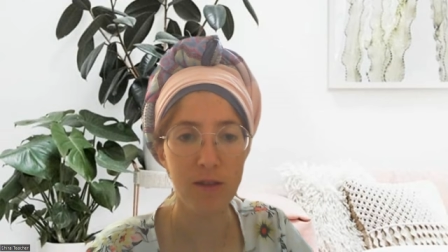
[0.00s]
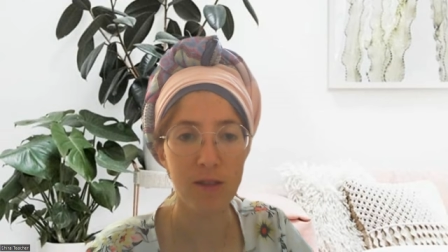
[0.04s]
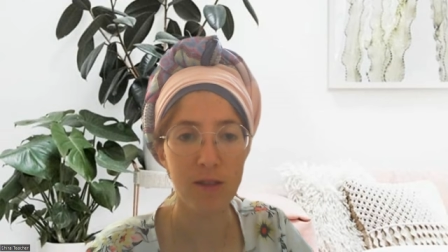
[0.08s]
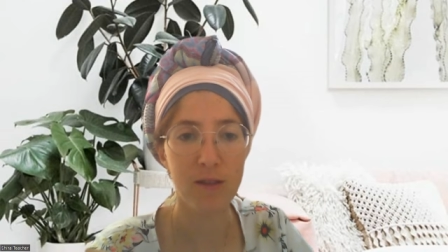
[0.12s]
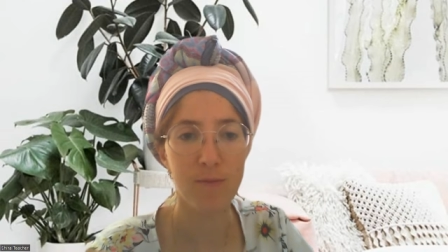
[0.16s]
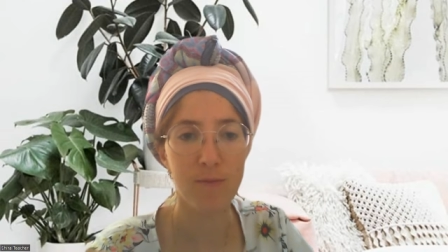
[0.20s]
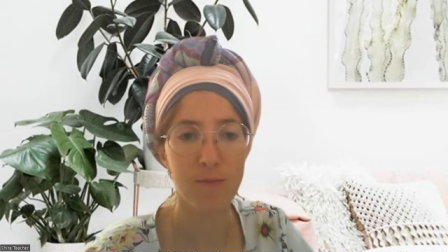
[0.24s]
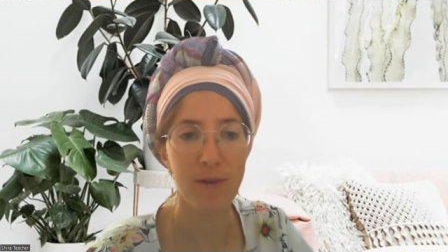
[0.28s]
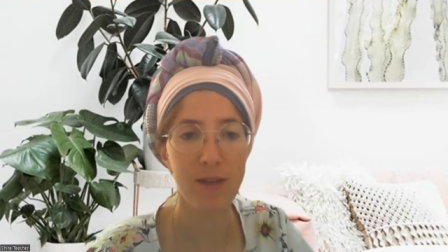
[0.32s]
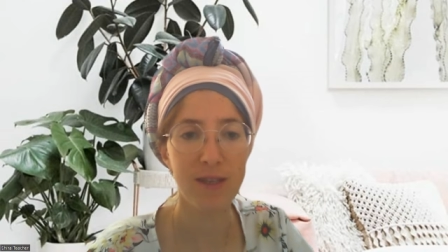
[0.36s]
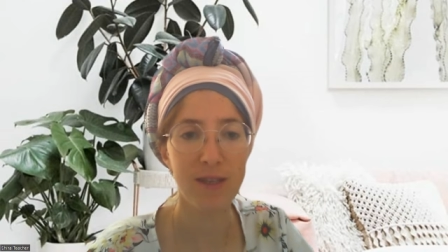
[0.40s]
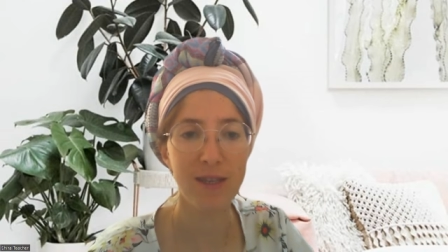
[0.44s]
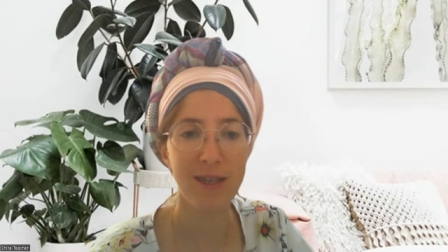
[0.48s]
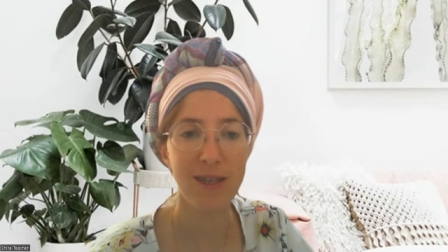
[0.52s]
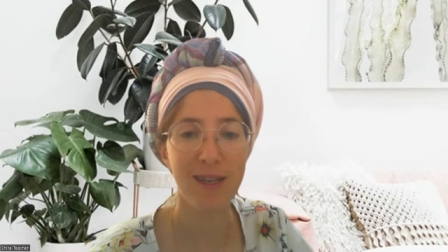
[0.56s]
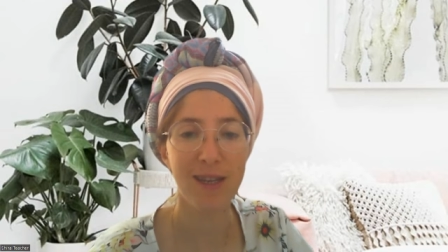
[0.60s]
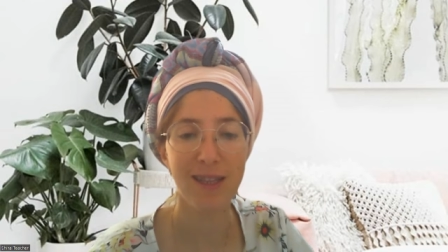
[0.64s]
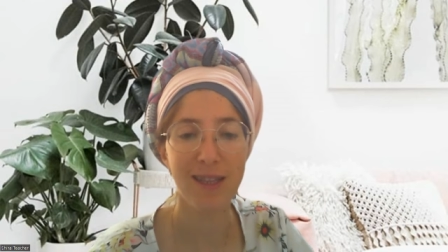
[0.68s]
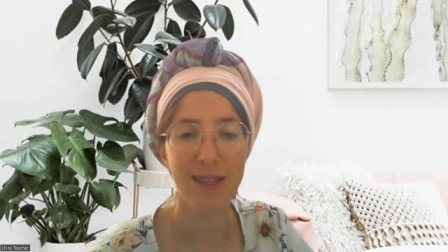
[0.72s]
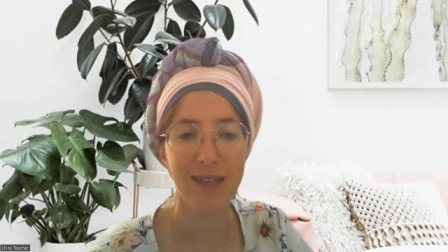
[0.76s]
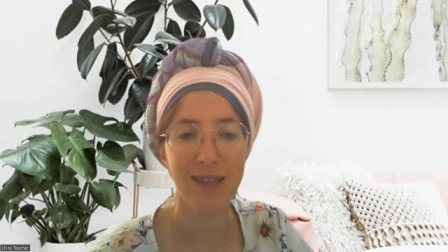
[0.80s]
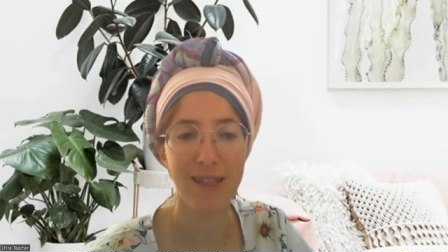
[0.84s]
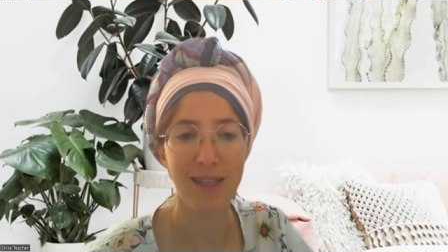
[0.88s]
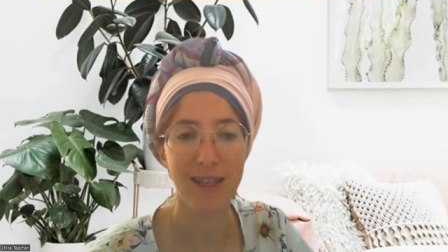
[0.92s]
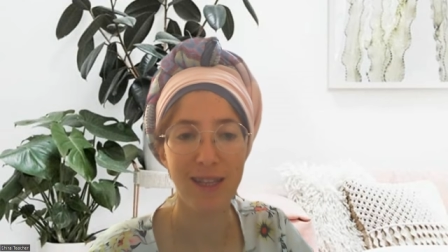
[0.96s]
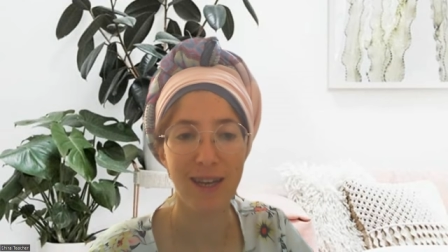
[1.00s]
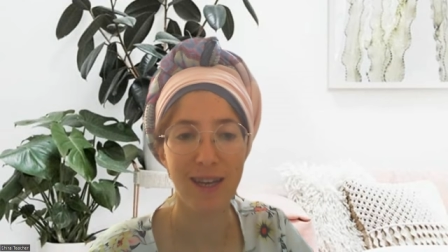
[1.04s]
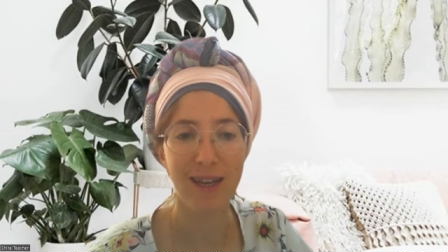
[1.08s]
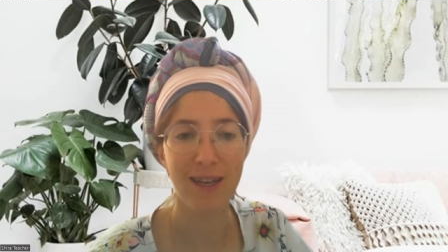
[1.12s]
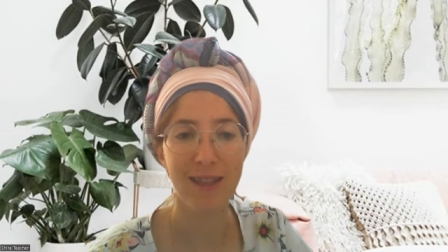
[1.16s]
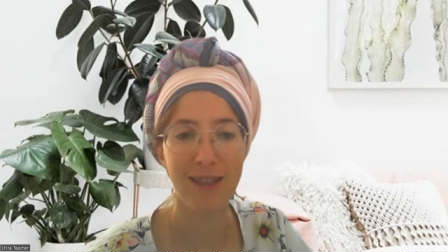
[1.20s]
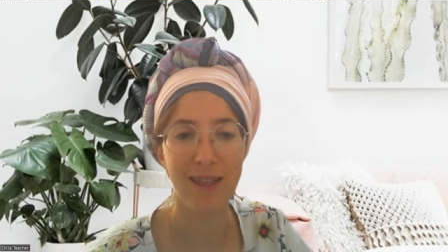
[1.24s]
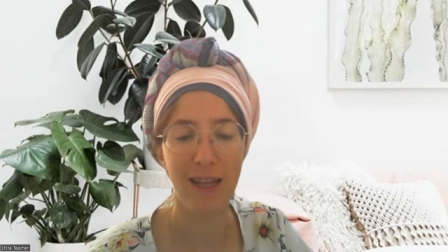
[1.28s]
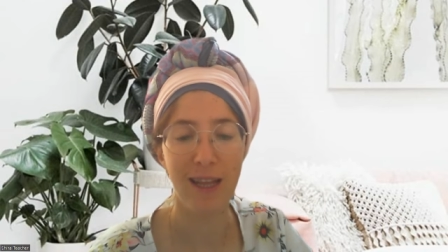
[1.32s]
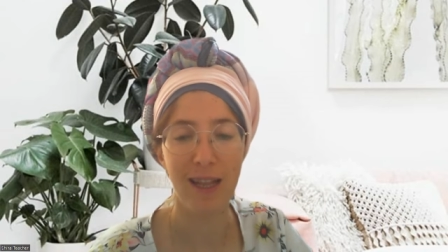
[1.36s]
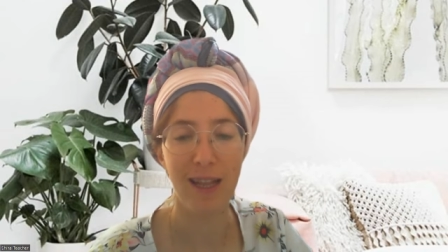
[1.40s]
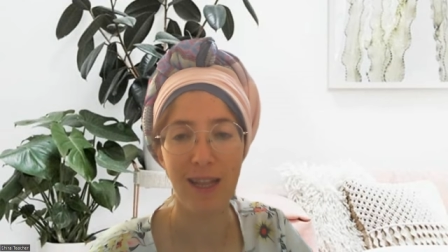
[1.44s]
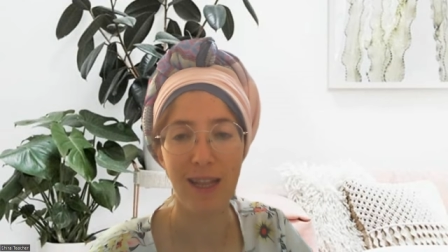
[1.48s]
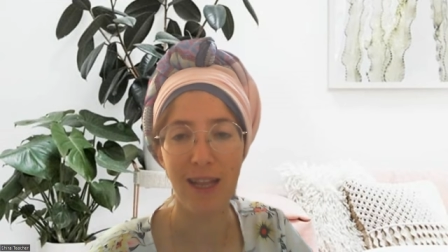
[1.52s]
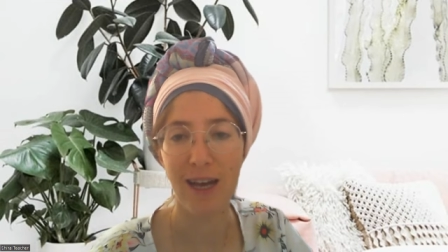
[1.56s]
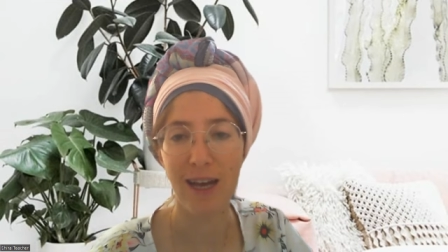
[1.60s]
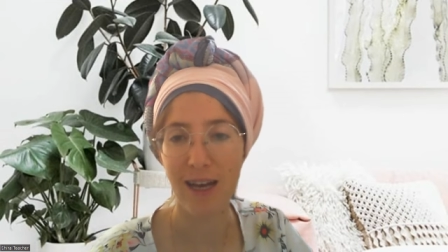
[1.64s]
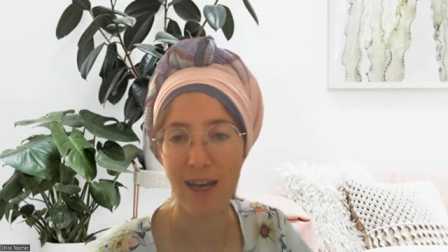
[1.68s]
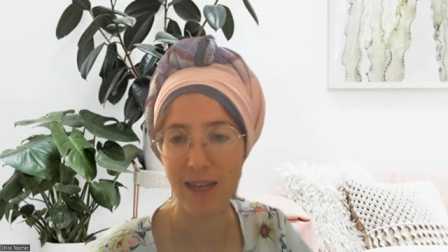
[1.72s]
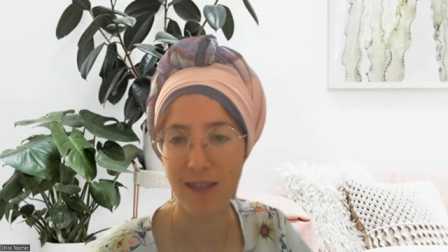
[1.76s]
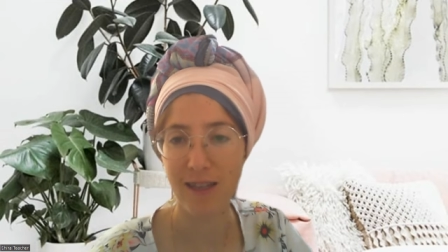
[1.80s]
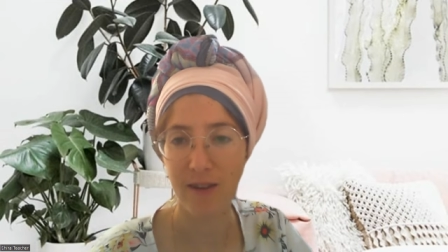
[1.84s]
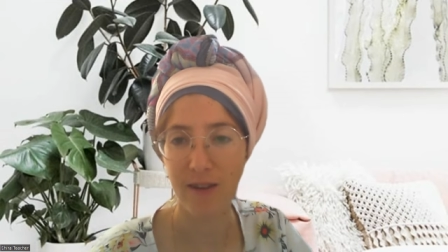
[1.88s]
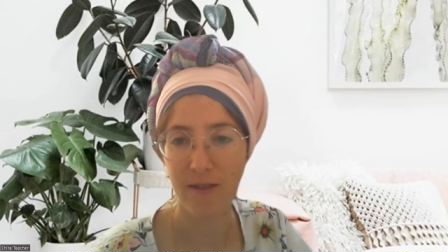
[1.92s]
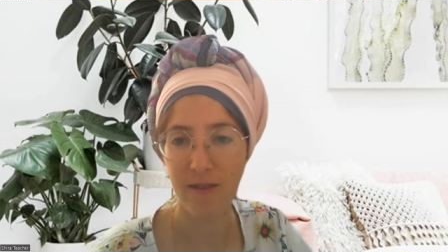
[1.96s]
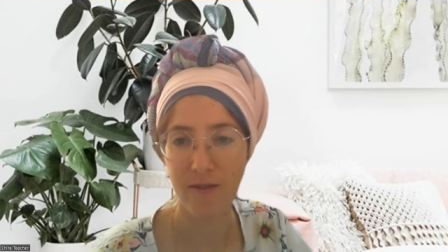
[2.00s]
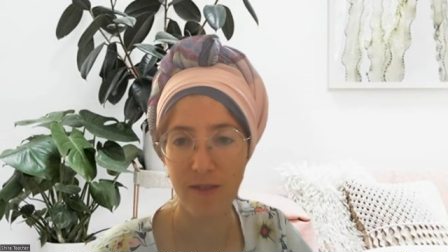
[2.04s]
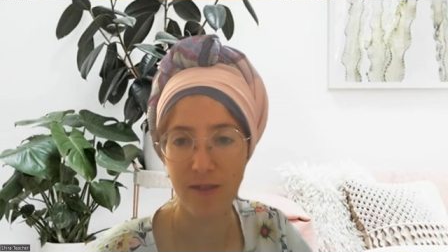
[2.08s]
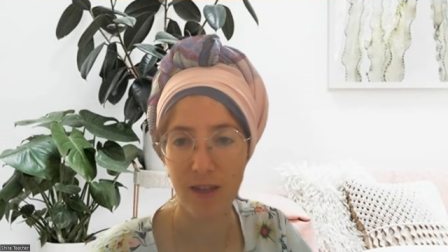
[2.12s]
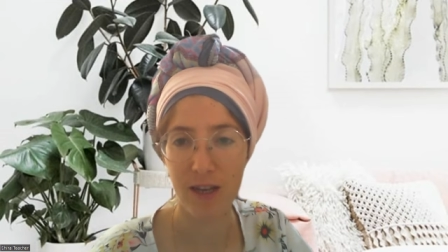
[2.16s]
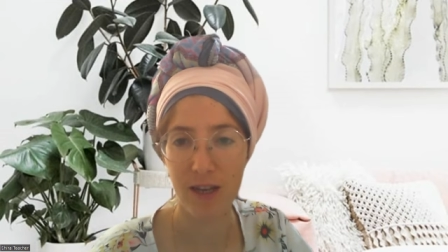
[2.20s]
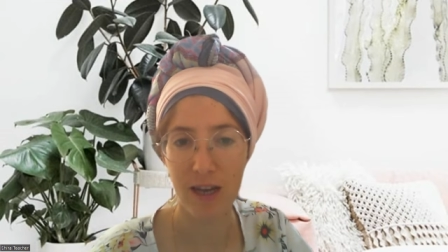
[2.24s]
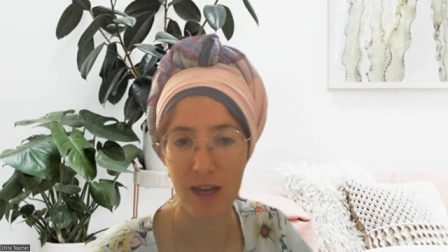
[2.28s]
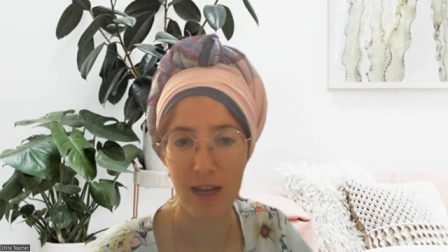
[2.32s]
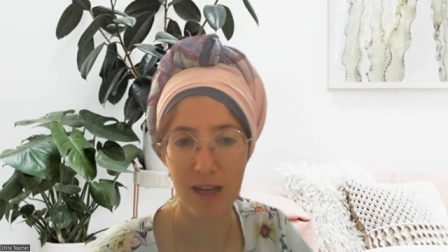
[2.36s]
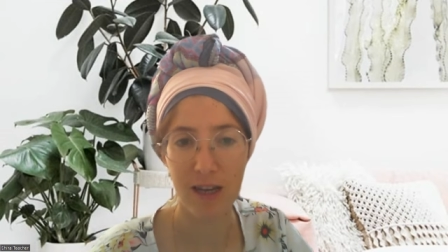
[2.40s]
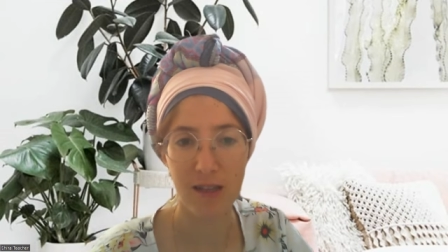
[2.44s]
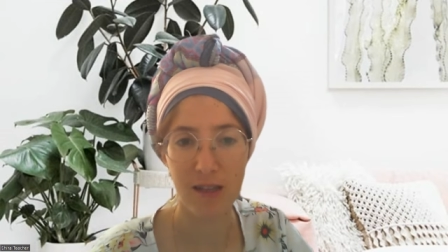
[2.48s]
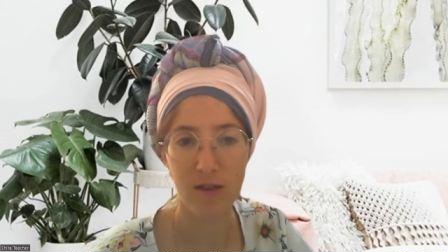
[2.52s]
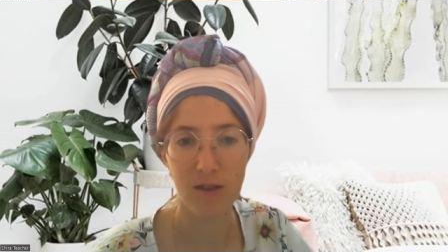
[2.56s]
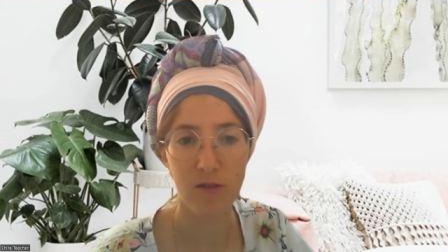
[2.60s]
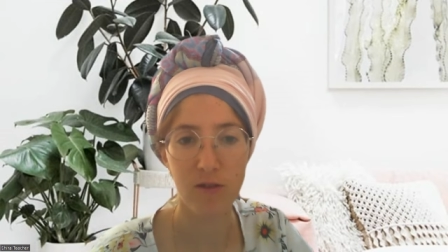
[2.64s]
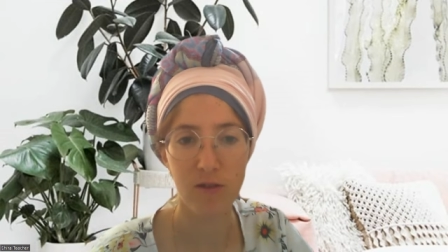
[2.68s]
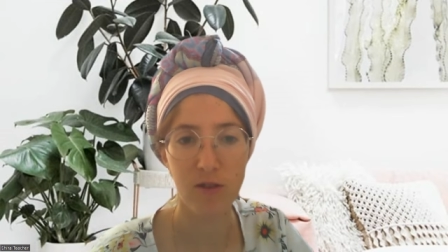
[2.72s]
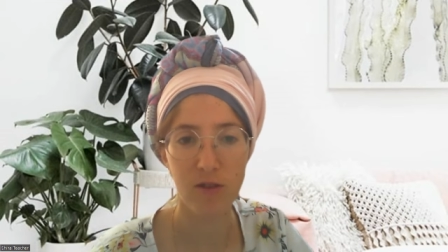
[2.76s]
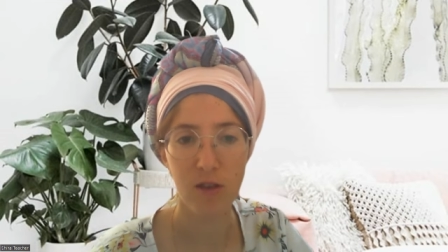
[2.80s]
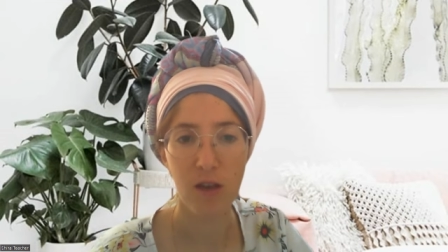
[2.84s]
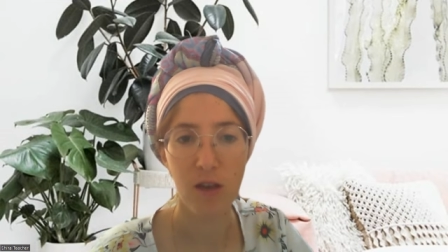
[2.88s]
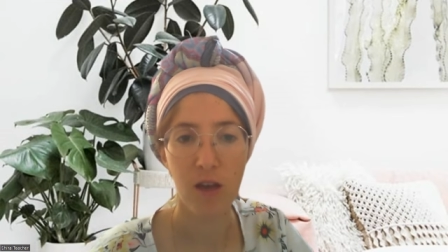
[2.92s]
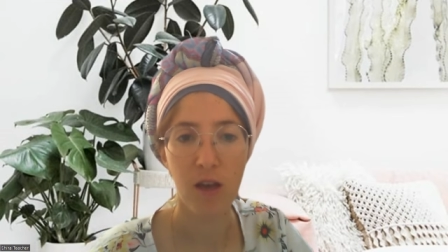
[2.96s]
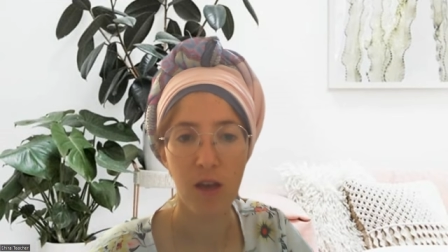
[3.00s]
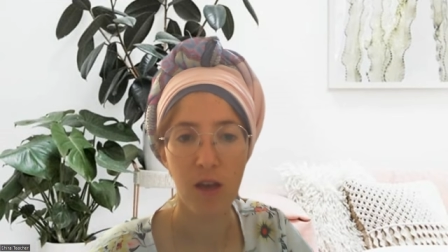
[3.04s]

is basically like the light of the light, because